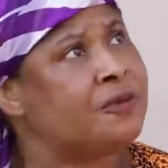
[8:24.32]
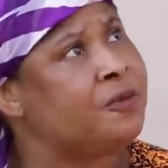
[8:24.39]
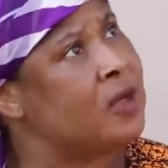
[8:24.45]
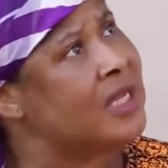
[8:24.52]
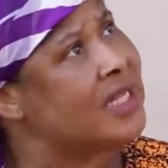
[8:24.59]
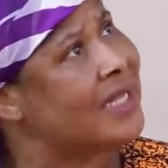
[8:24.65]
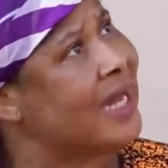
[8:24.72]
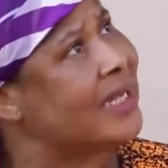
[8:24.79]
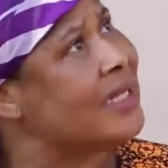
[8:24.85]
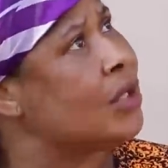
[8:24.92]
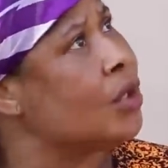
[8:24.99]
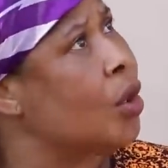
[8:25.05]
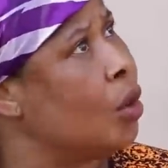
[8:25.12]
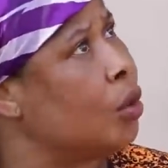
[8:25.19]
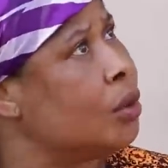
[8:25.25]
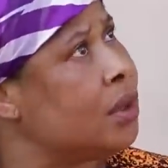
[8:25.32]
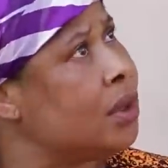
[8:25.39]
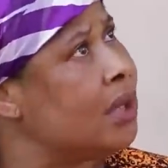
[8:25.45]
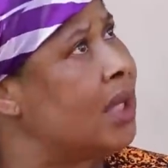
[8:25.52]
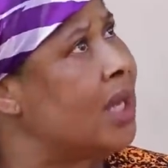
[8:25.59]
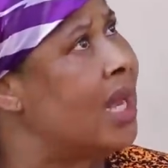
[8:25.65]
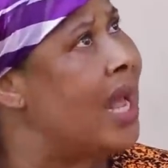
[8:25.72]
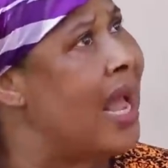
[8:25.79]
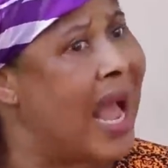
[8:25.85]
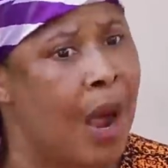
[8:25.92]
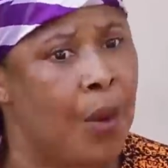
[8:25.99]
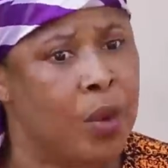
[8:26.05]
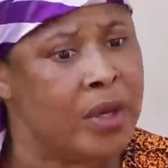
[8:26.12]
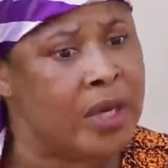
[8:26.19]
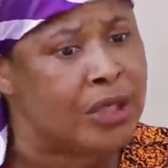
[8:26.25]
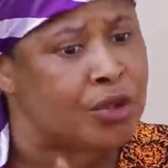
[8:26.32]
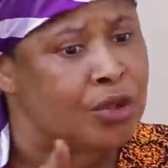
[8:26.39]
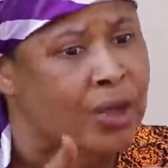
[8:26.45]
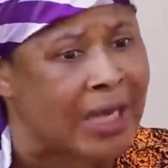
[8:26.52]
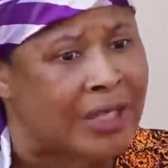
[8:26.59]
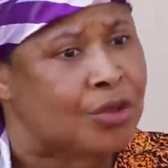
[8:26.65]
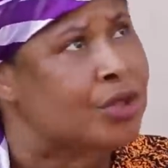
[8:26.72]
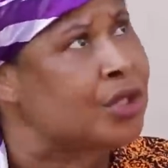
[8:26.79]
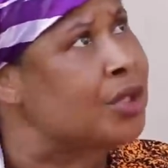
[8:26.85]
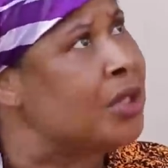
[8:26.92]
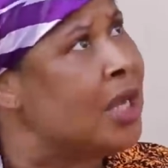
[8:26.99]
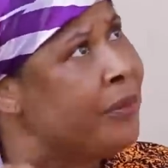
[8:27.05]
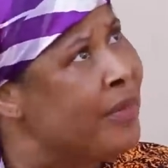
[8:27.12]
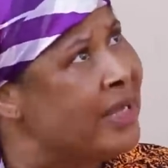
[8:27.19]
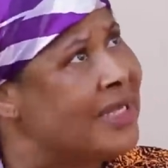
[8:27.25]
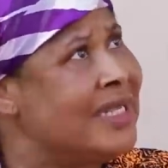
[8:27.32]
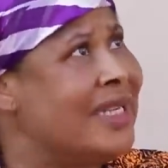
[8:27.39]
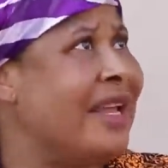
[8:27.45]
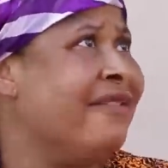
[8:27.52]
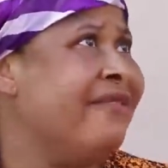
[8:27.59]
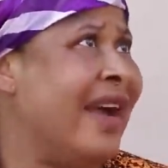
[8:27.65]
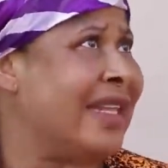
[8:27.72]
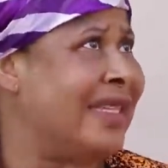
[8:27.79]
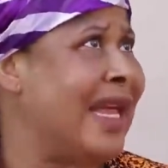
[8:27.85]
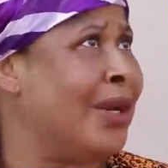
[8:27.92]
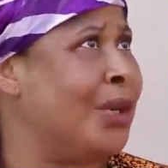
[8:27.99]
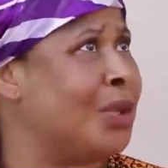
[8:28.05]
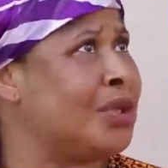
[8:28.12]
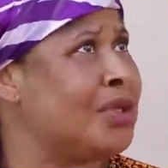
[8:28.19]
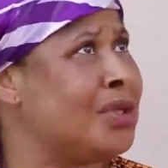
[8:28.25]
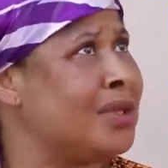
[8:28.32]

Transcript: His food is getting cold. And we need to get to the meeting they invited